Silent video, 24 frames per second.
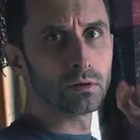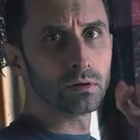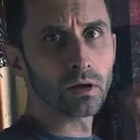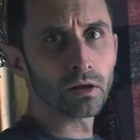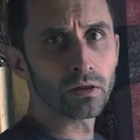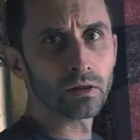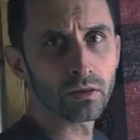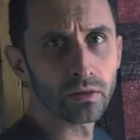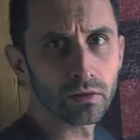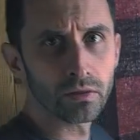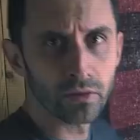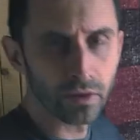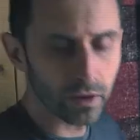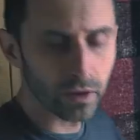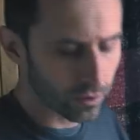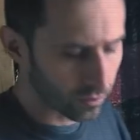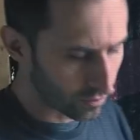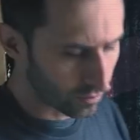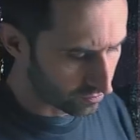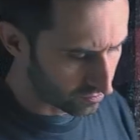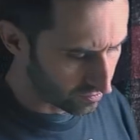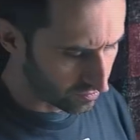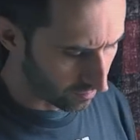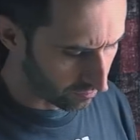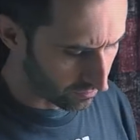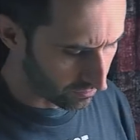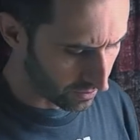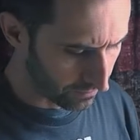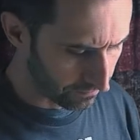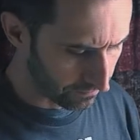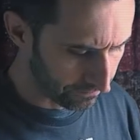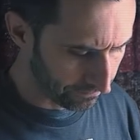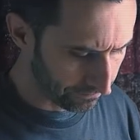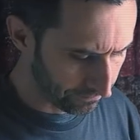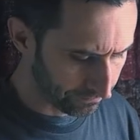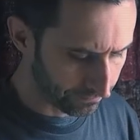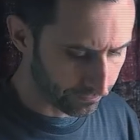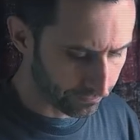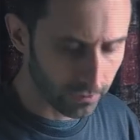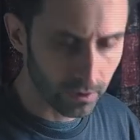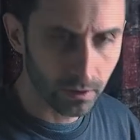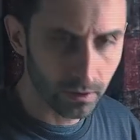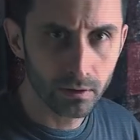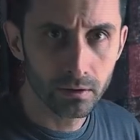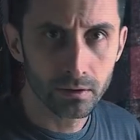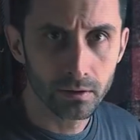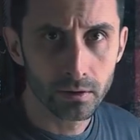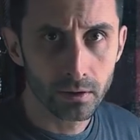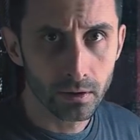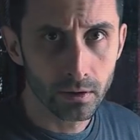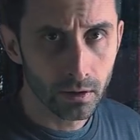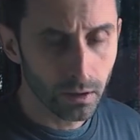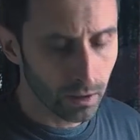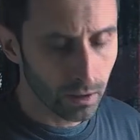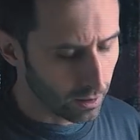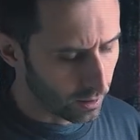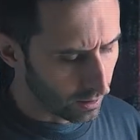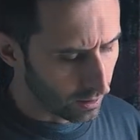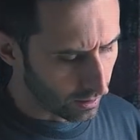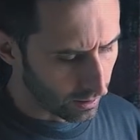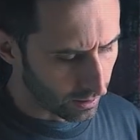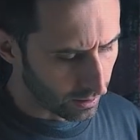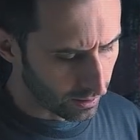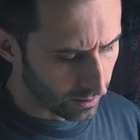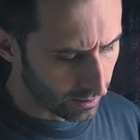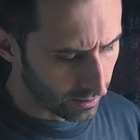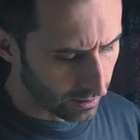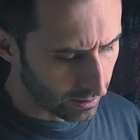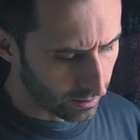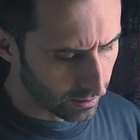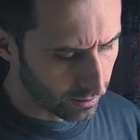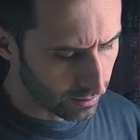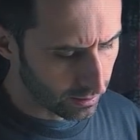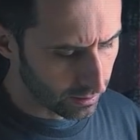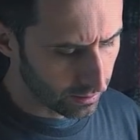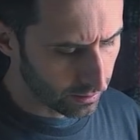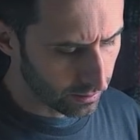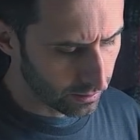I thought I heard something. Uh,